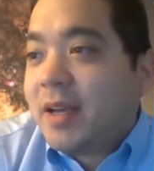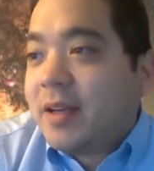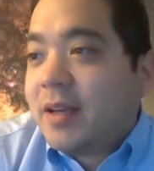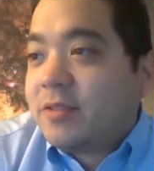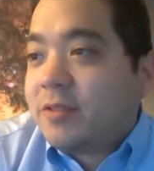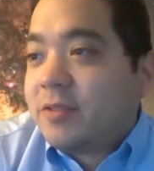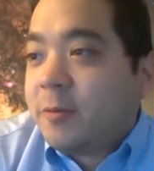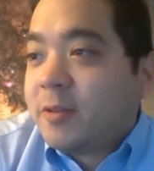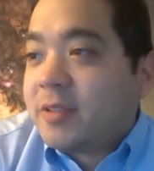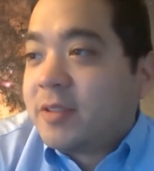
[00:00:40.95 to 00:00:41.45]

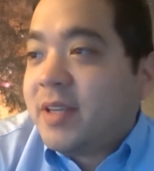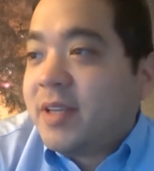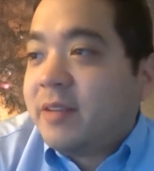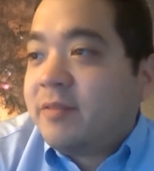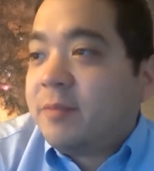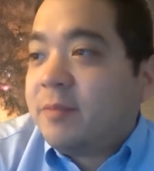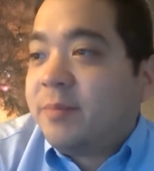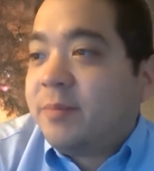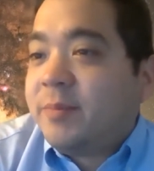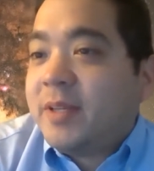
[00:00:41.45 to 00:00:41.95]
So he received
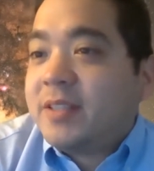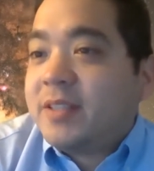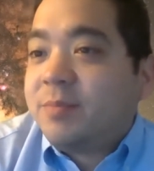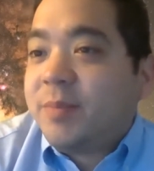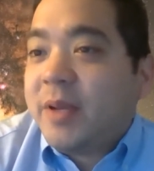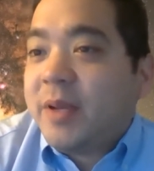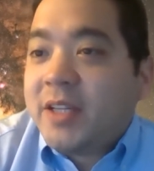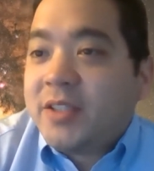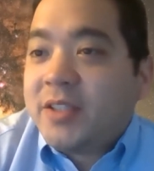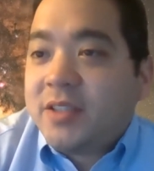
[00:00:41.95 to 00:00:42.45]
his
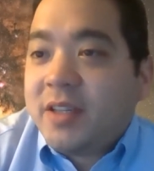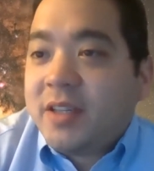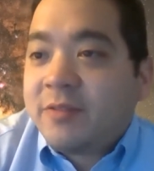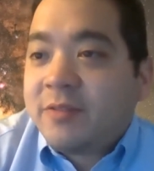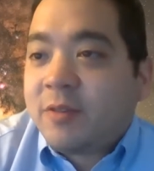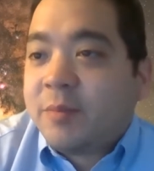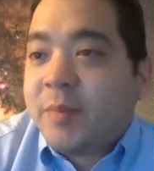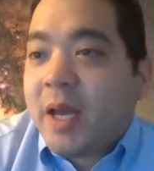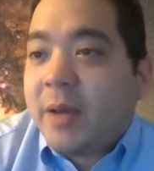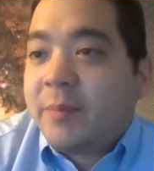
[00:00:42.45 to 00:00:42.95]
PhD
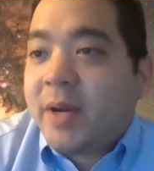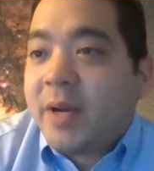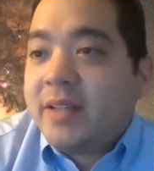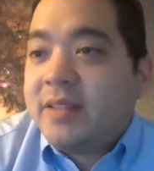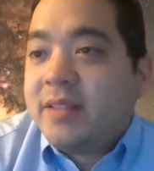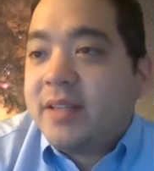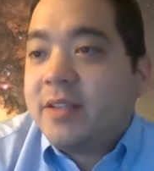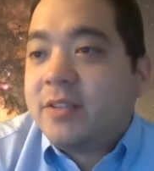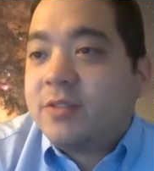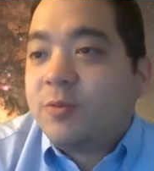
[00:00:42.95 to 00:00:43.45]
from
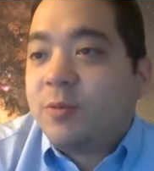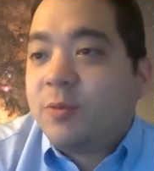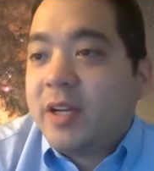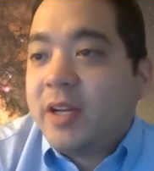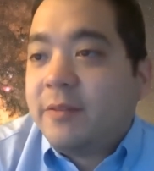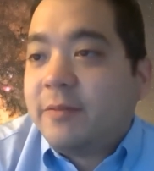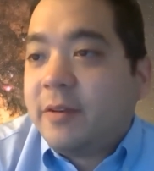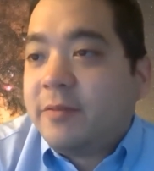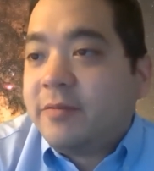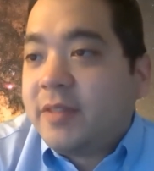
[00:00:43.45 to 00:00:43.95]
MIT in
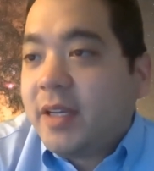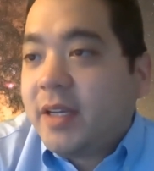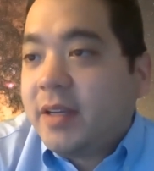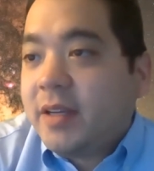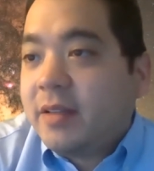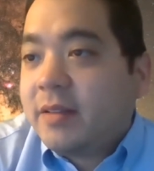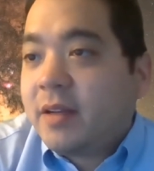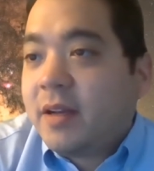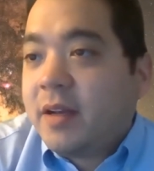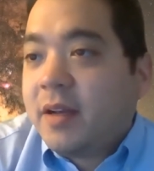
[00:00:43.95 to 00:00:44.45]

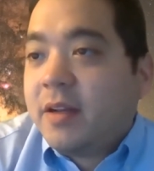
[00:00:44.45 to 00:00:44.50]
2015,